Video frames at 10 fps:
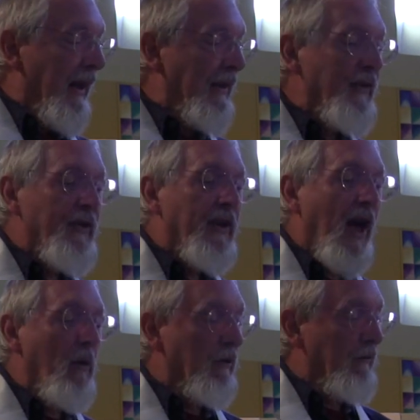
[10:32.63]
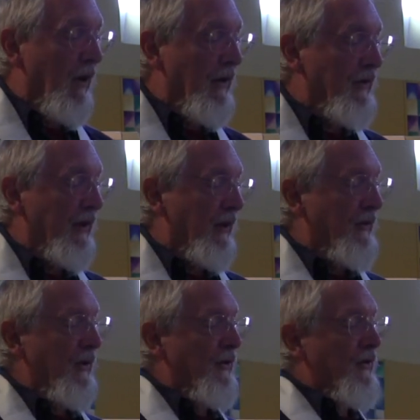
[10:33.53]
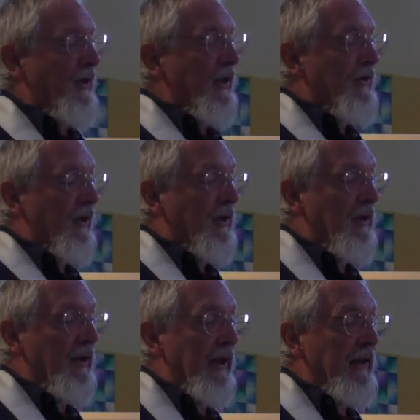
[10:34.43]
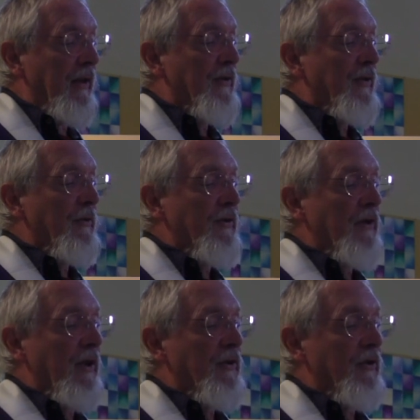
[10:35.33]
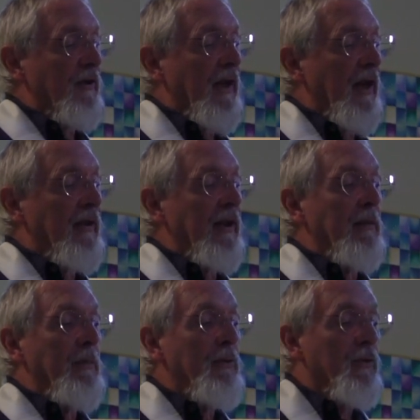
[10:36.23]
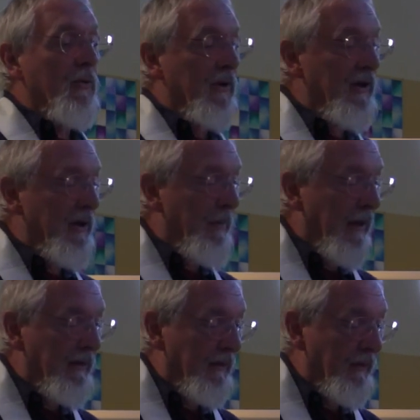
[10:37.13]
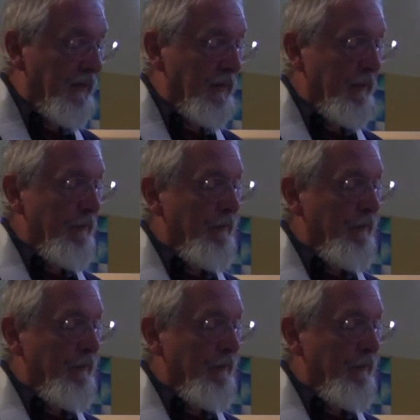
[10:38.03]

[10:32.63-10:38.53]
It is a co-arising, since states occur in association and in mutual independence.